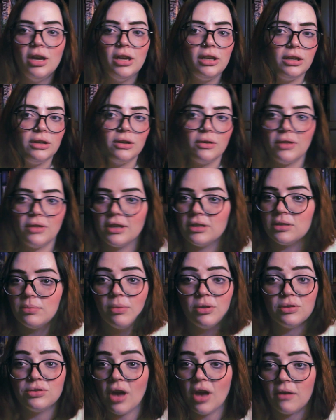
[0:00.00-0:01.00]
that's
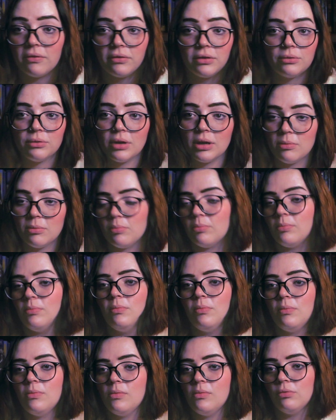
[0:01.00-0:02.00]
most often
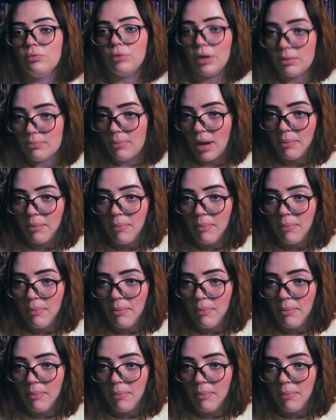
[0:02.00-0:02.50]
written by